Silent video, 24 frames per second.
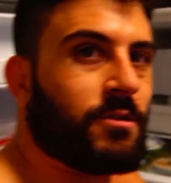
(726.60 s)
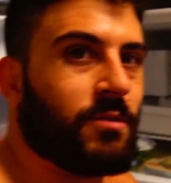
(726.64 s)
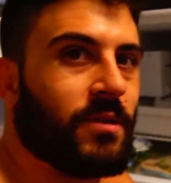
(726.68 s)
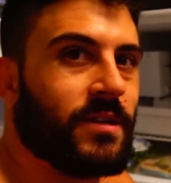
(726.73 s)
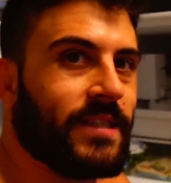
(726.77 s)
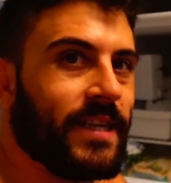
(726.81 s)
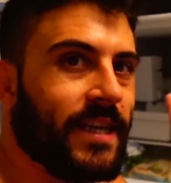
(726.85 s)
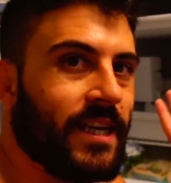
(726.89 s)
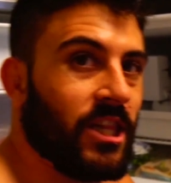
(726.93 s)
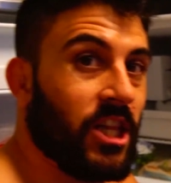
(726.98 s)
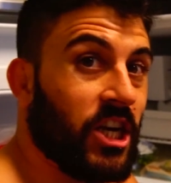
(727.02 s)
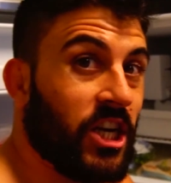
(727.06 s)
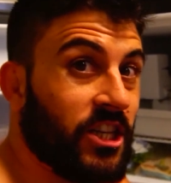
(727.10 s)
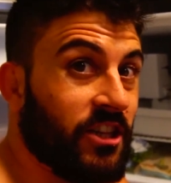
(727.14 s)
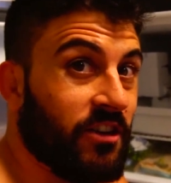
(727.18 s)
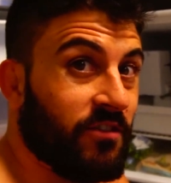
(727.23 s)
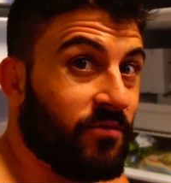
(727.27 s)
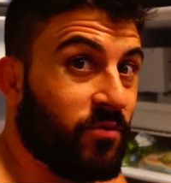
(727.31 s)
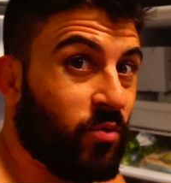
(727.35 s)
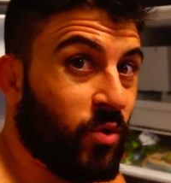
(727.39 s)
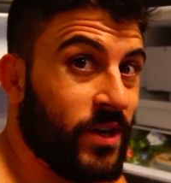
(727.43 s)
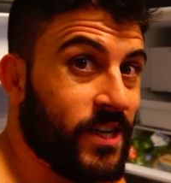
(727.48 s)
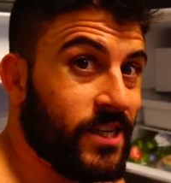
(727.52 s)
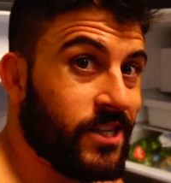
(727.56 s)
want to take a look at the
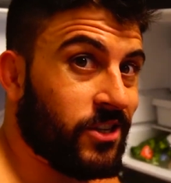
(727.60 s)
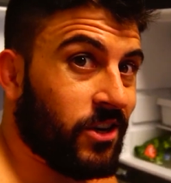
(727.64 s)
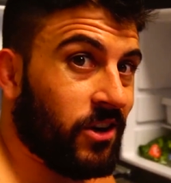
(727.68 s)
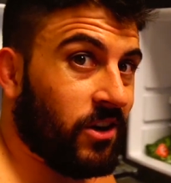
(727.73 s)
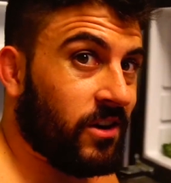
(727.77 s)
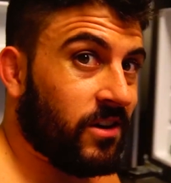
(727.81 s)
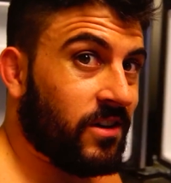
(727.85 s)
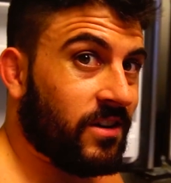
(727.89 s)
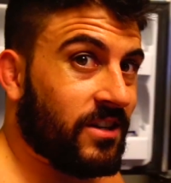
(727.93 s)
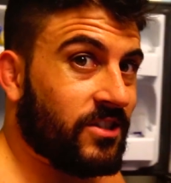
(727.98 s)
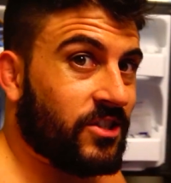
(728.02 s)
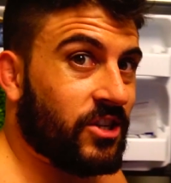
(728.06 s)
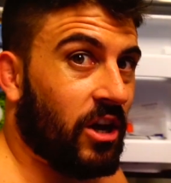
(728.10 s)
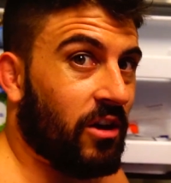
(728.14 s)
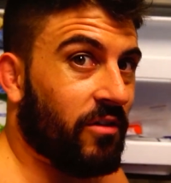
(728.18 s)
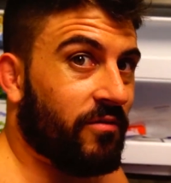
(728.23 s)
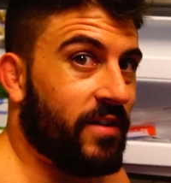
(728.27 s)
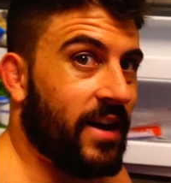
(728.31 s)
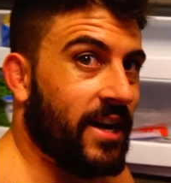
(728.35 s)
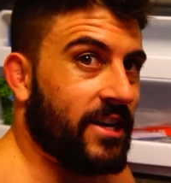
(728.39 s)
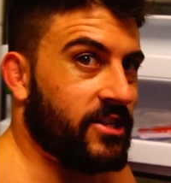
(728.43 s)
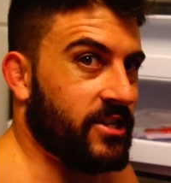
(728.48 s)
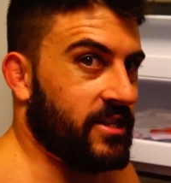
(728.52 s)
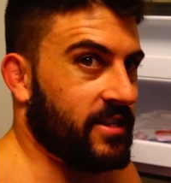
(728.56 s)
freezer? It's all
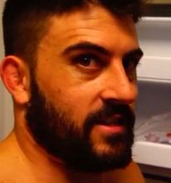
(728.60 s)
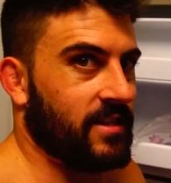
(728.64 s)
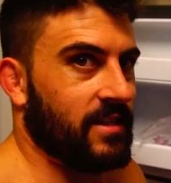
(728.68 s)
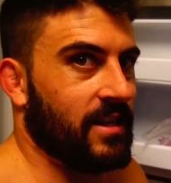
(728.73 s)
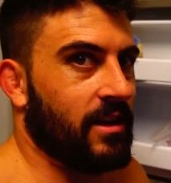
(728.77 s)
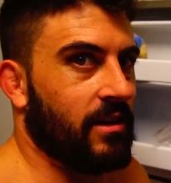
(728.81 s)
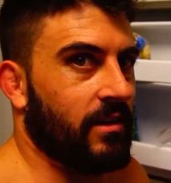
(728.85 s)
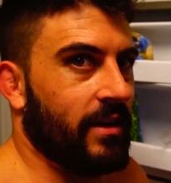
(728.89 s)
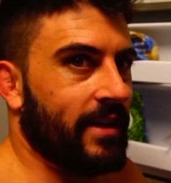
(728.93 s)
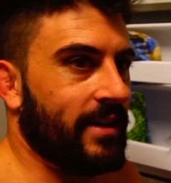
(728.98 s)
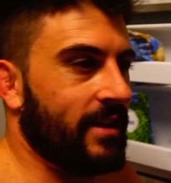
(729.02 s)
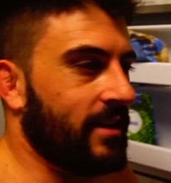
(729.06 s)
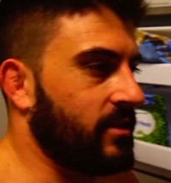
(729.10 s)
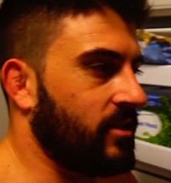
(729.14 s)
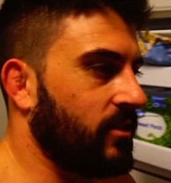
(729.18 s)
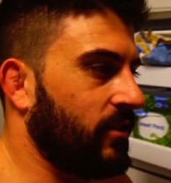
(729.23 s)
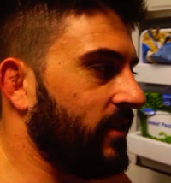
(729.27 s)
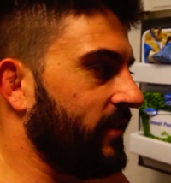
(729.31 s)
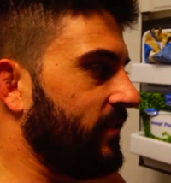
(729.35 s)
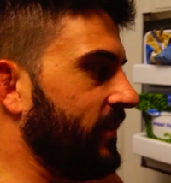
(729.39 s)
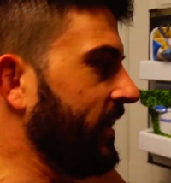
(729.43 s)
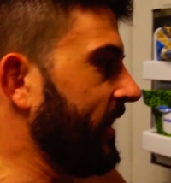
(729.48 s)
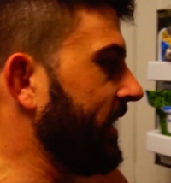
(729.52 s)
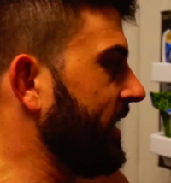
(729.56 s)
veggies, literally. That's the
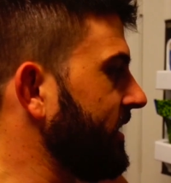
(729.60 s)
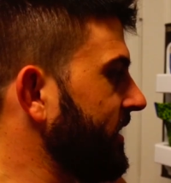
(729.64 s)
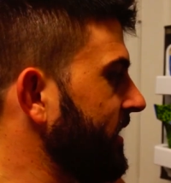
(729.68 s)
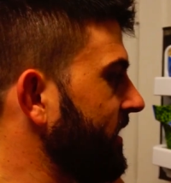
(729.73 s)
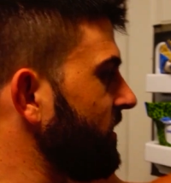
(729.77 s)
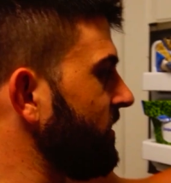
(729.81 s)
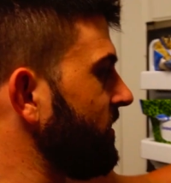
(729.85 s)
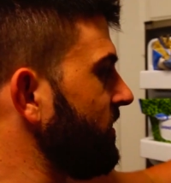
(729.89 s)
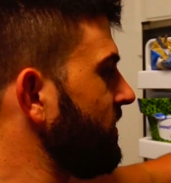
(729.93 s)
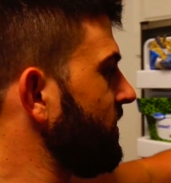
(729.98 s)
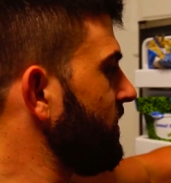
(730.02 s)
only thing in here,